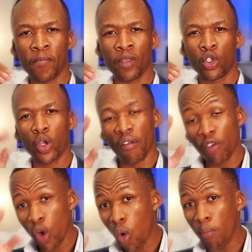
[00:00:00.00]
Should have
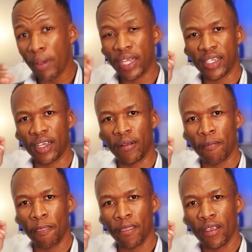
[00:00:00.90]
known better.
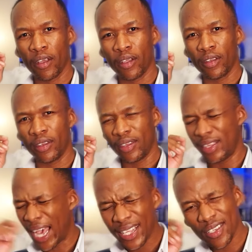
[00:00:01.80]

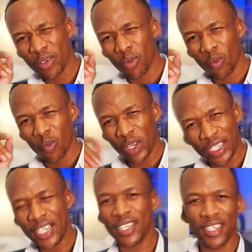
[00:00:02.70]
That's what
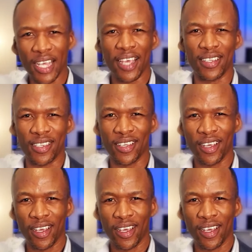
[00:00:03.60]
Jesus says.